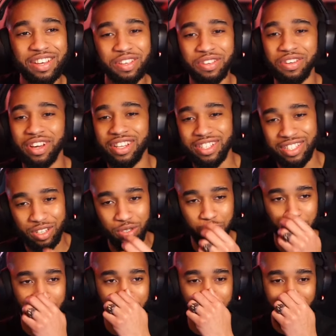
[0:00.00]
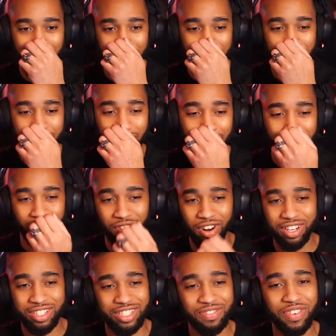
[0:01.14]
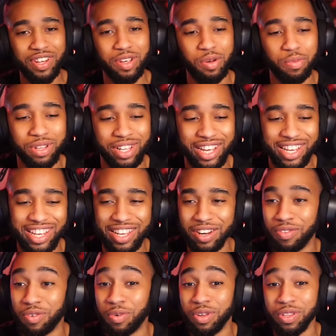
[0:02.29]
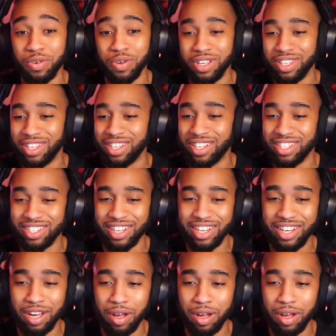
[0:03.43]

you gotta excuse me. We're gonna kind of not rush this video, but like get over with quickly because like I